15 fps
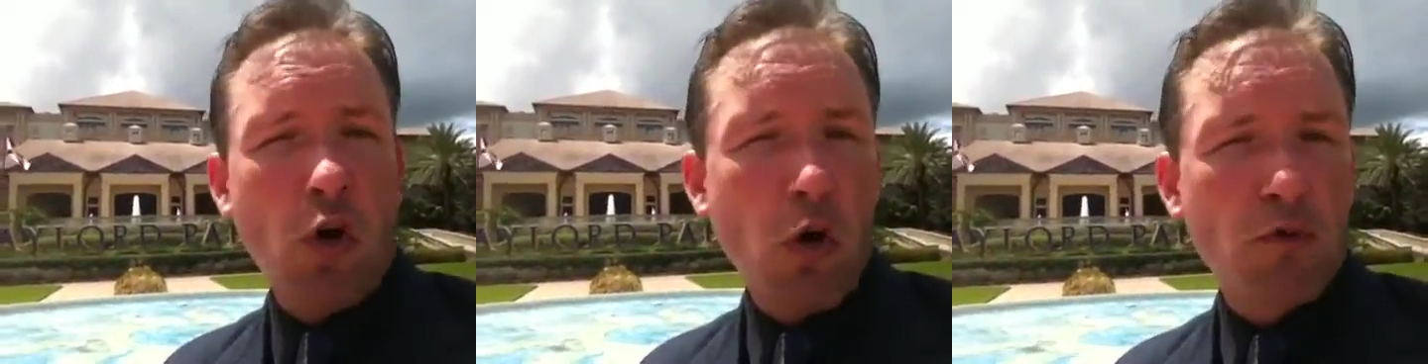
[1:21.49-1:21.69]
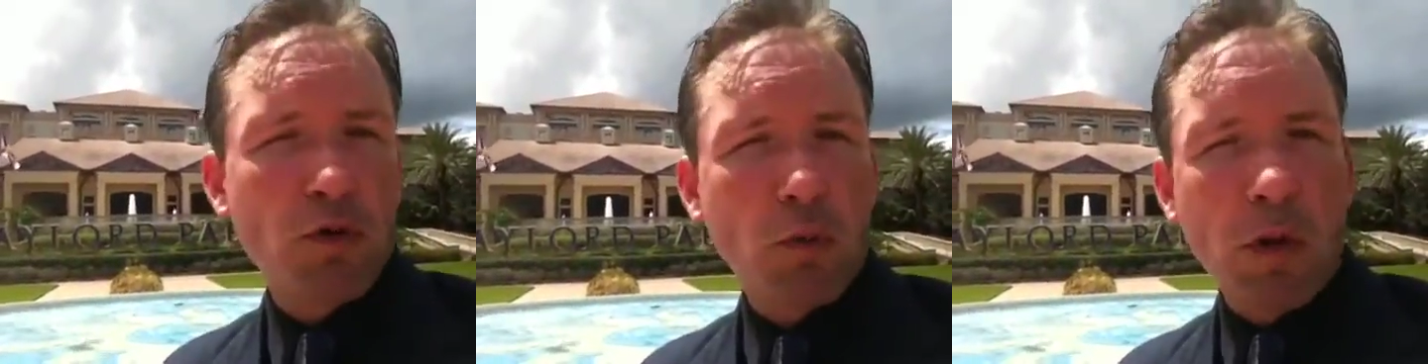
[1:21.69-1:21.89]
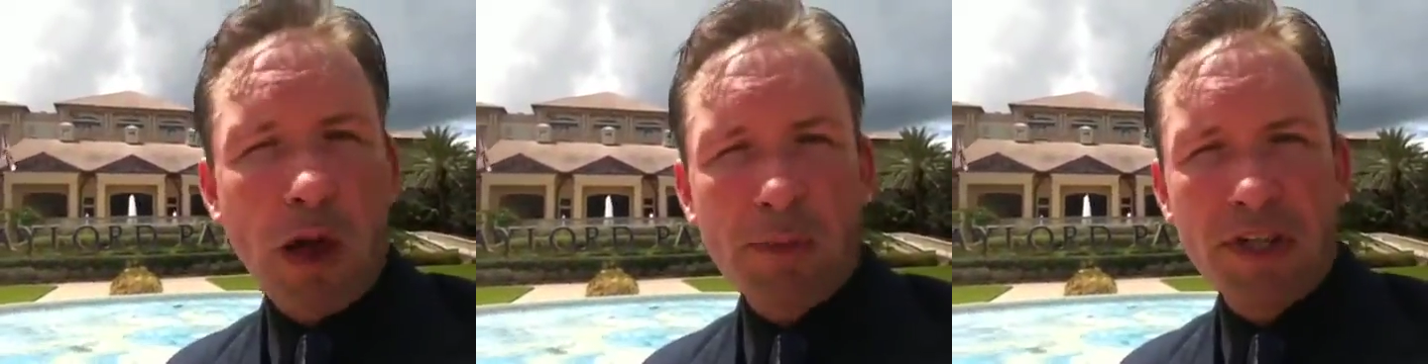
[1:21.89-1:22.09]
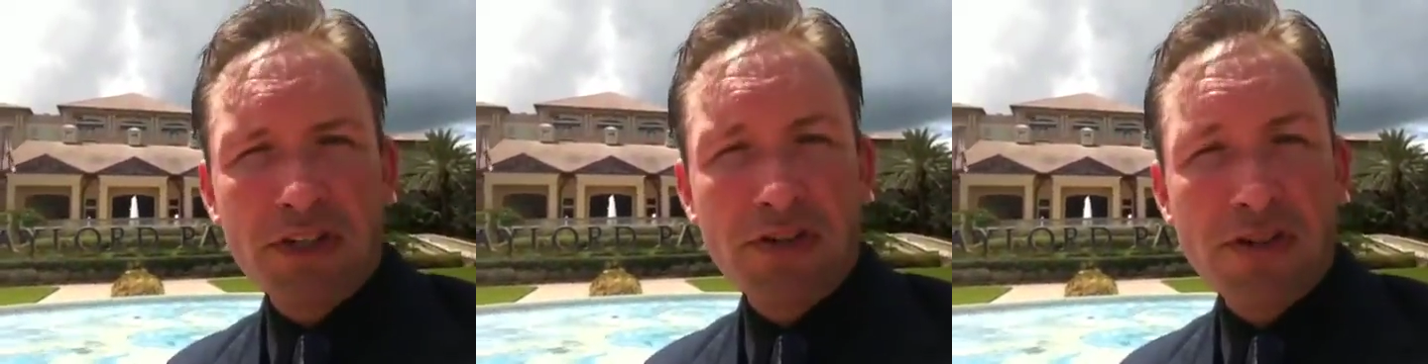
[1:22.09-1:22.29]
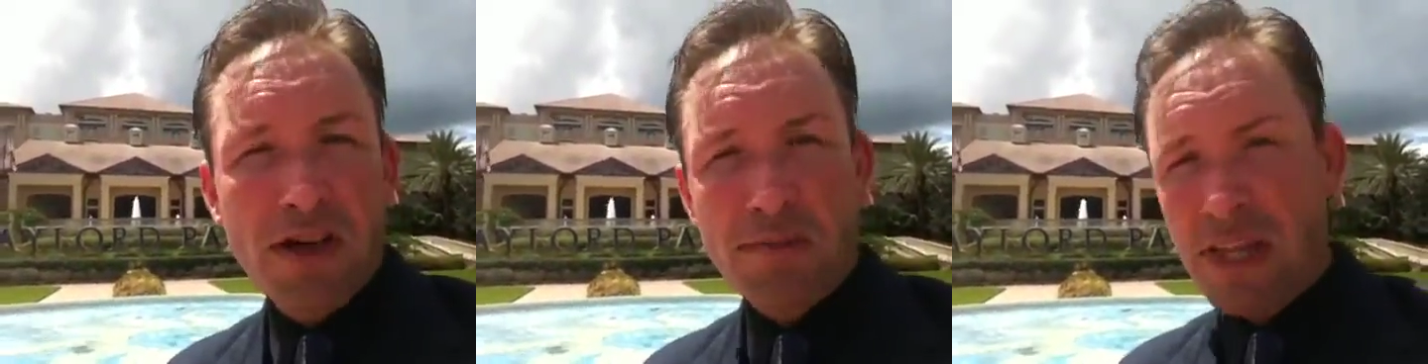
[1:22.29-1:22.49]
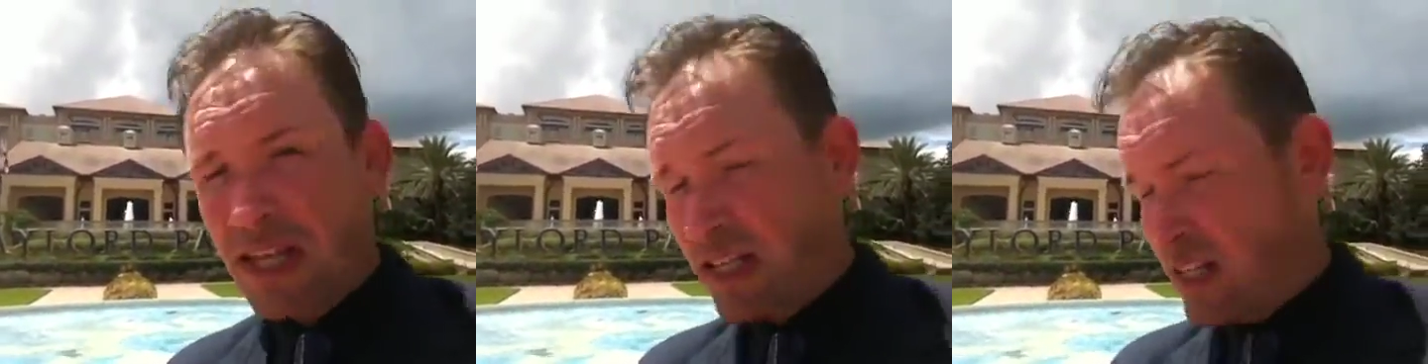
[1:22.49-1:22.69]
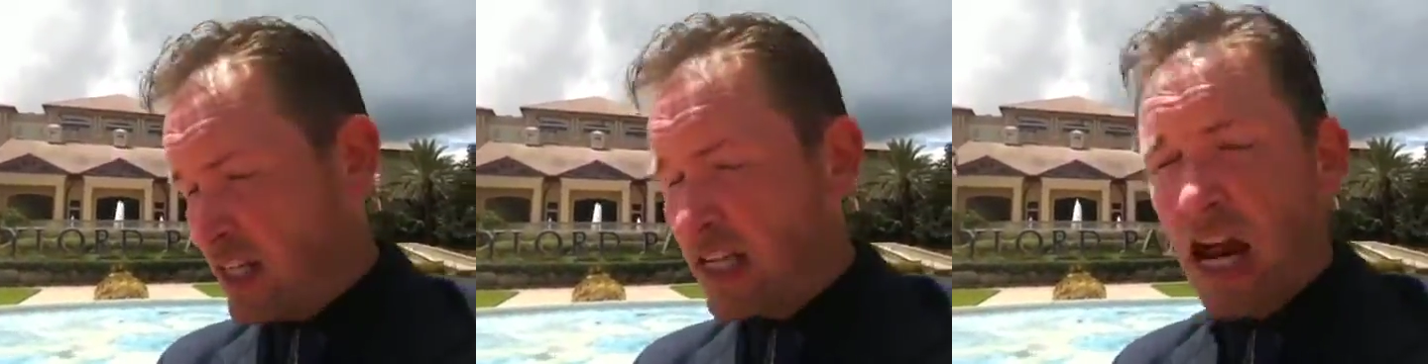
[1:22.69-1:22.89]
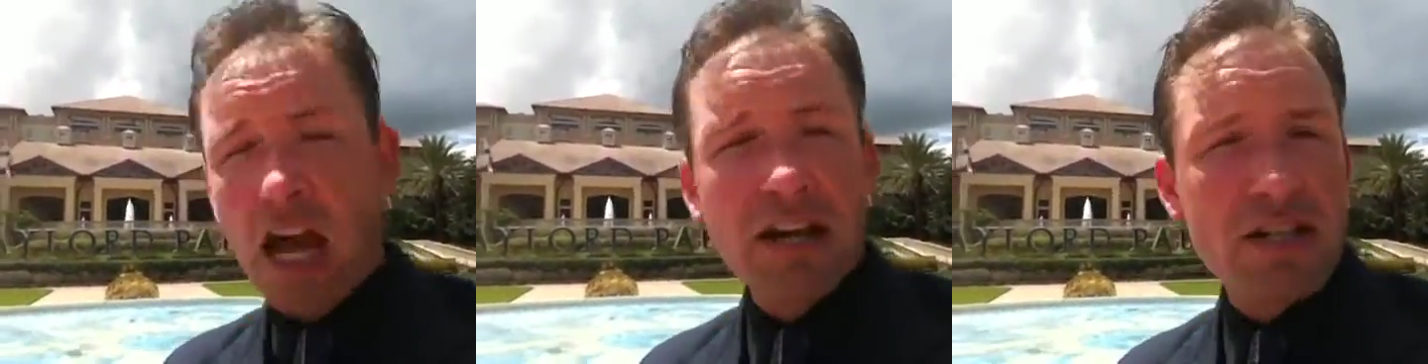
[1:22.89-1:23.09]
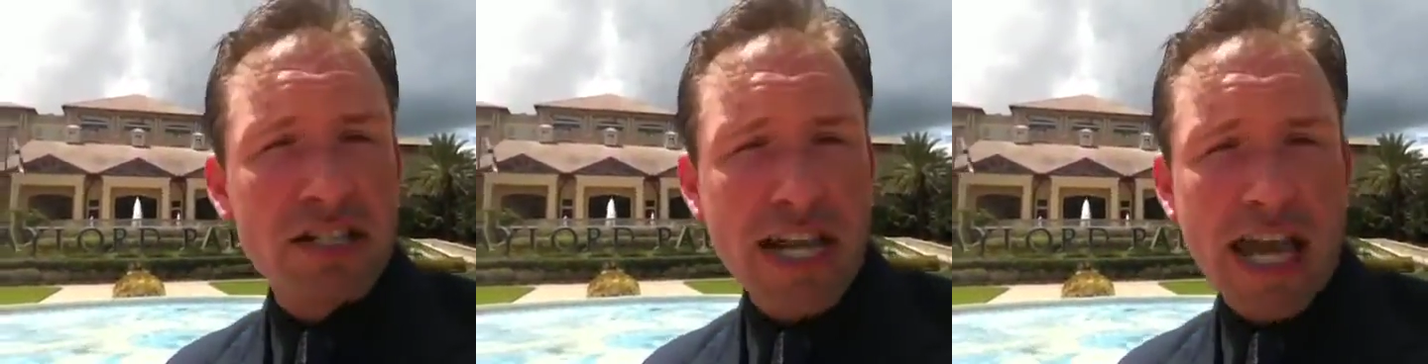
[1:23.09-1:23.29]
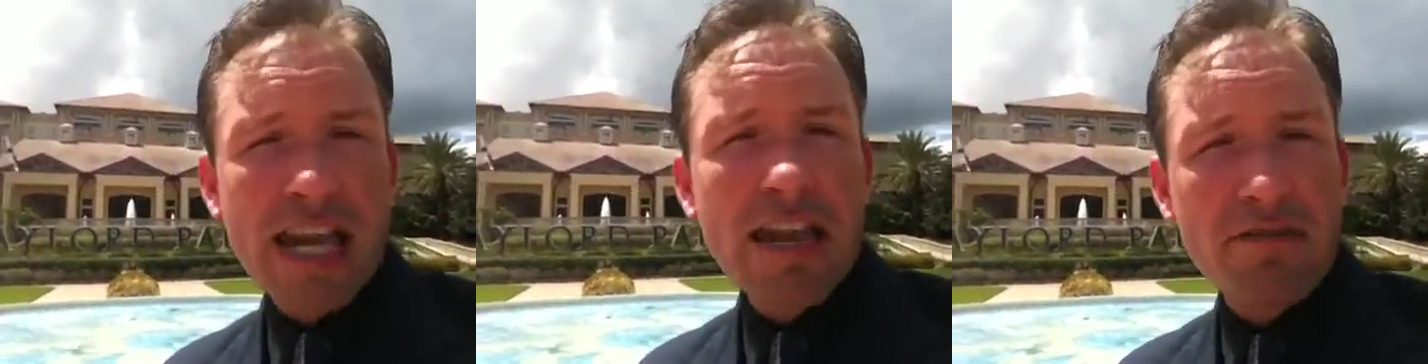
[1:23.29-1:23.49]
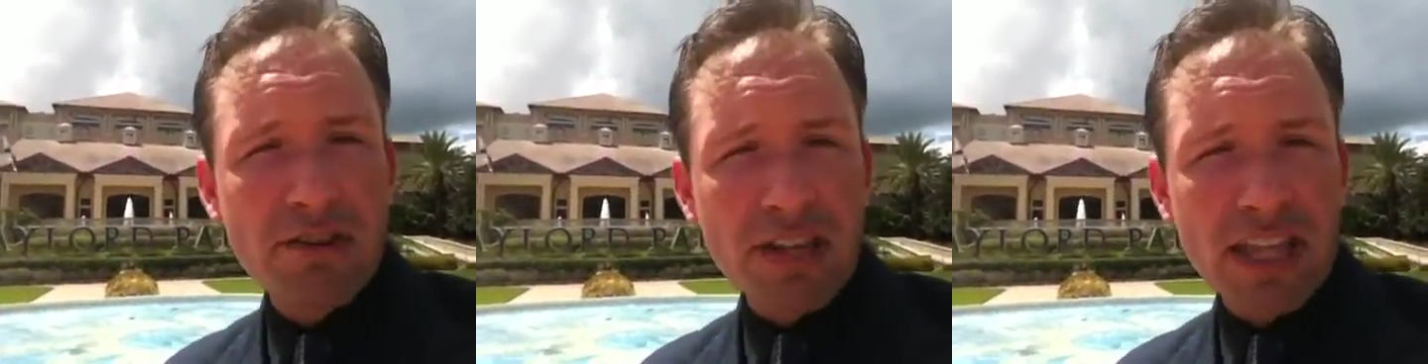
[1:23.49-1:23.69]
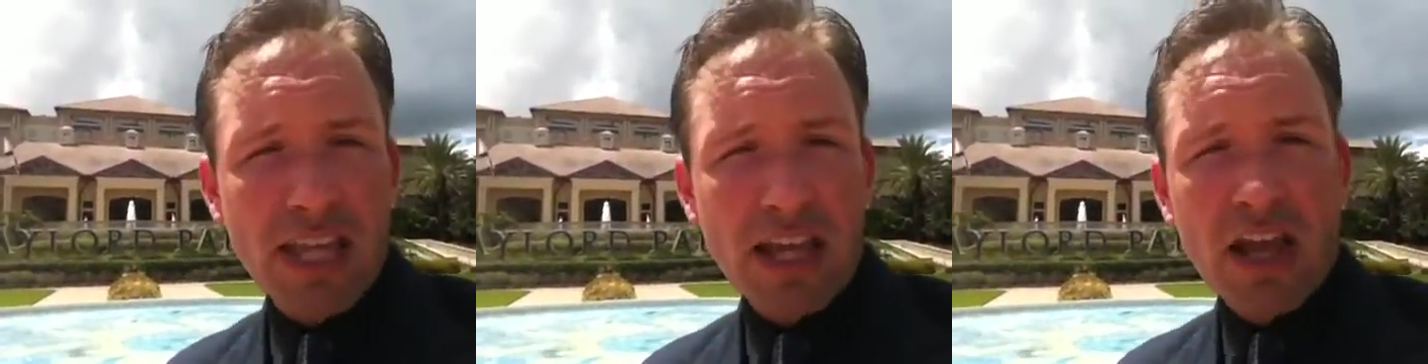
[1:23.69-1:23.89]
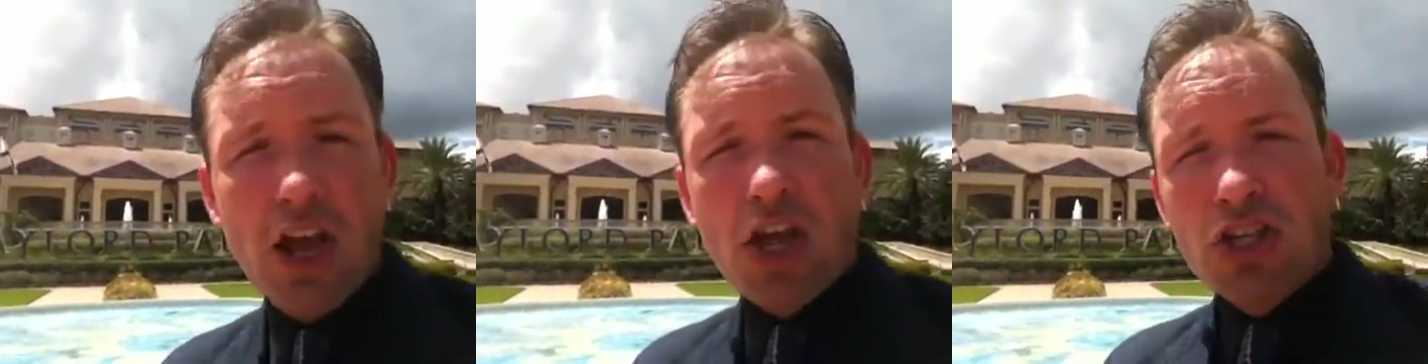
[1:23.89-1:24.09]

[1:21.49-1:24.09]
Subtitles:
overwhelming to them, they didn't understand everything.